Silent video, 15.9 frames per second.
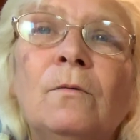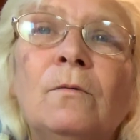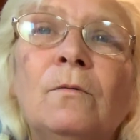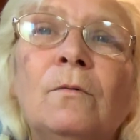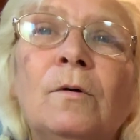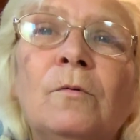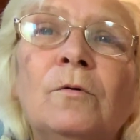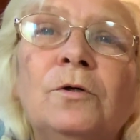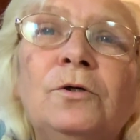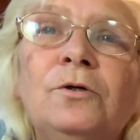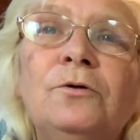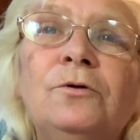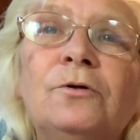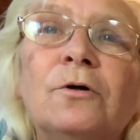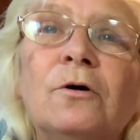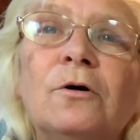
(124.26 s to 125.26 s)
what would
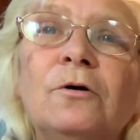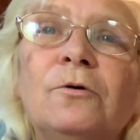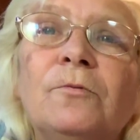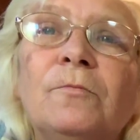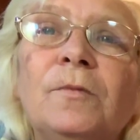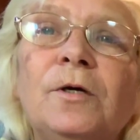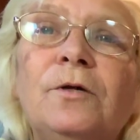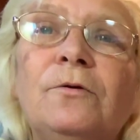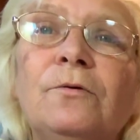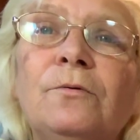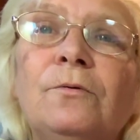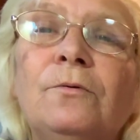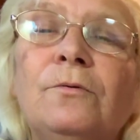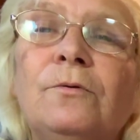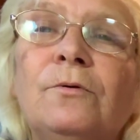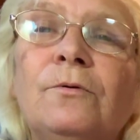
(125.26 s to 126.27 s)
you charge me
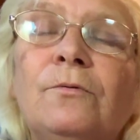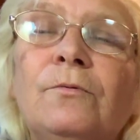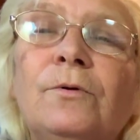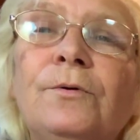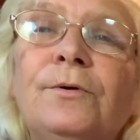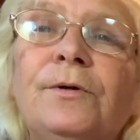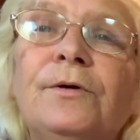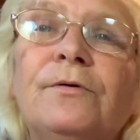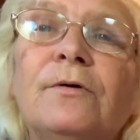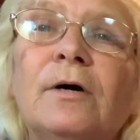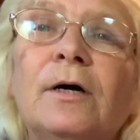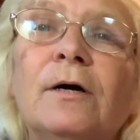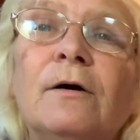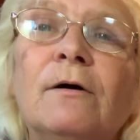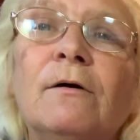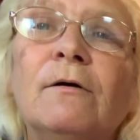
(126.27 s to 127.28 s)
to root his
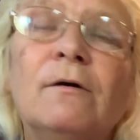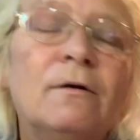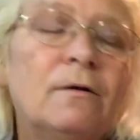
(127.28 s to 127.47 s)
hair?